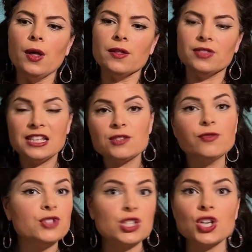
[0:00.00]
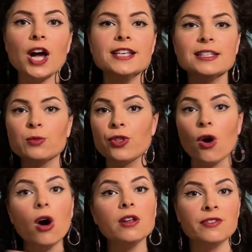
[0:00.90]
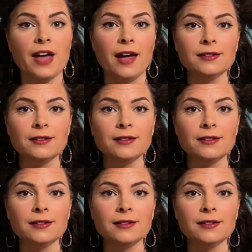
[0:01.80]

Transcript: this just ties in with all of that.